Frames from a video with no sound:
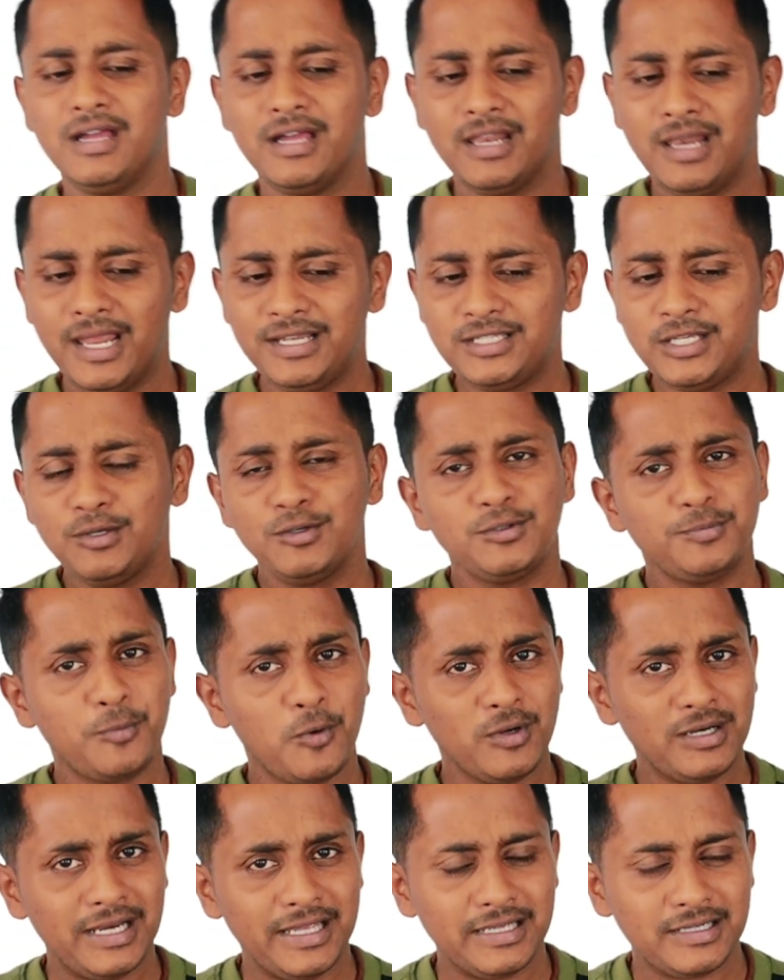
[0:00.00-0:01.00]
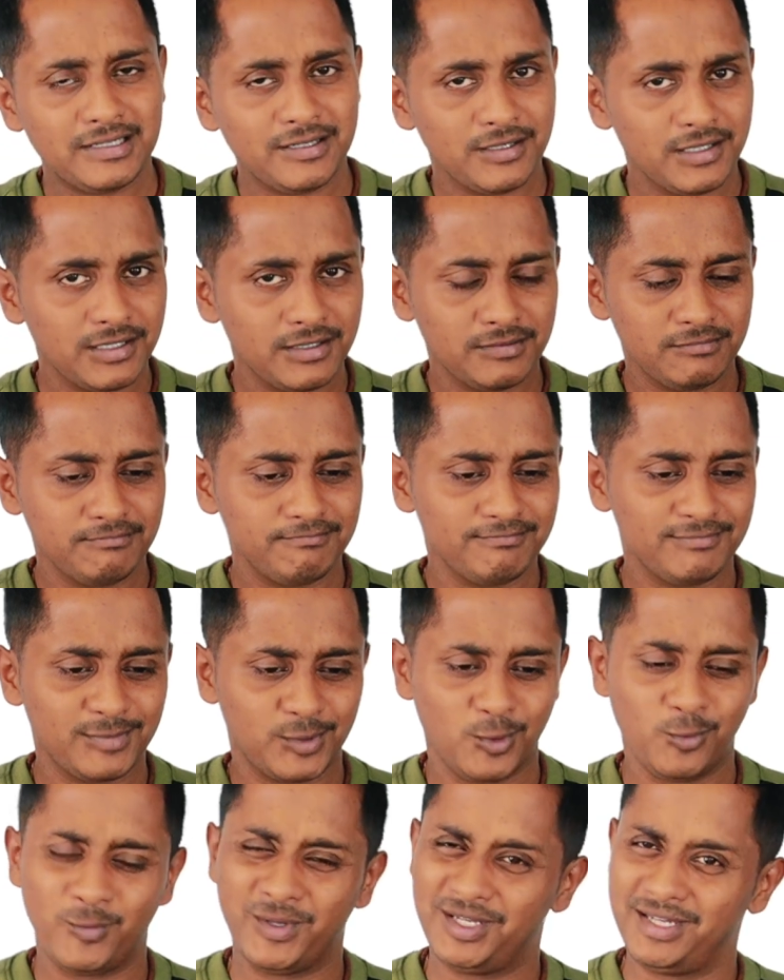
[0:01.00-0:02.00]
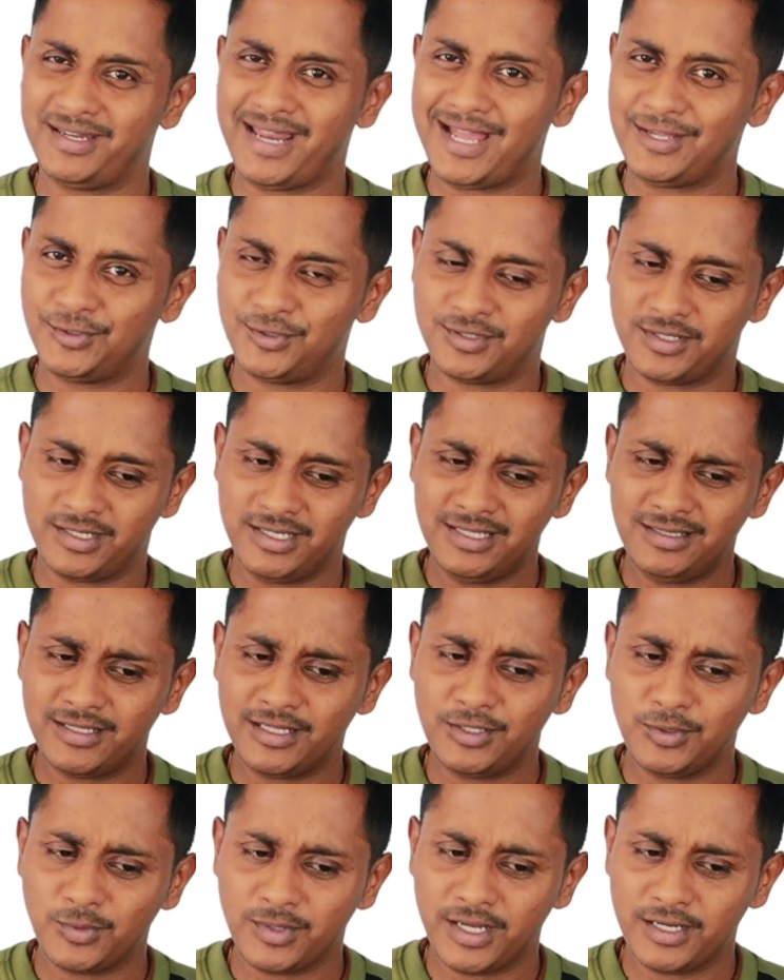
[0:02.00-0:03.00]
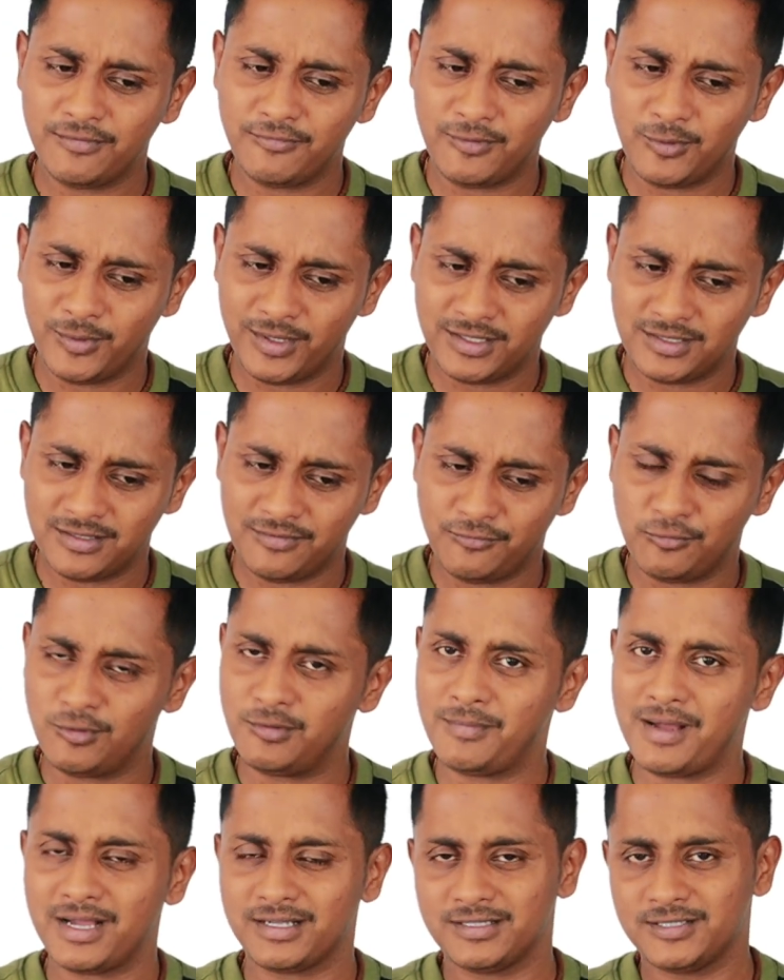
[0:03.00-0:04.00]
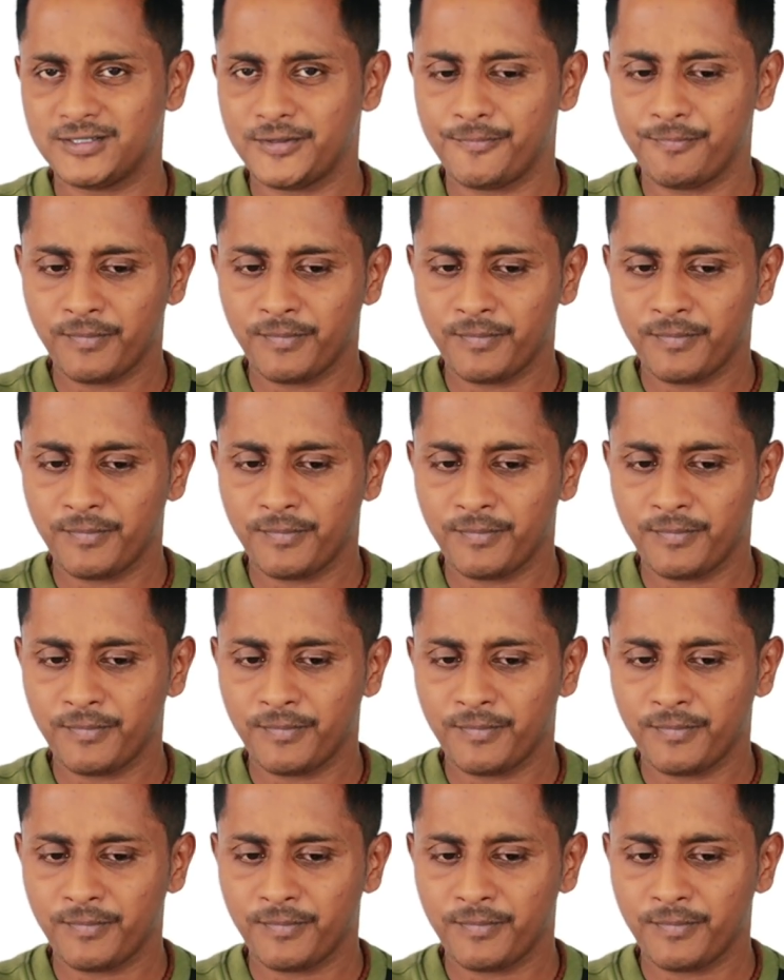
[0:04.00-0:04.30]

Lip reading: Let's say you spoke like, very naturally, then you get fluency full marks.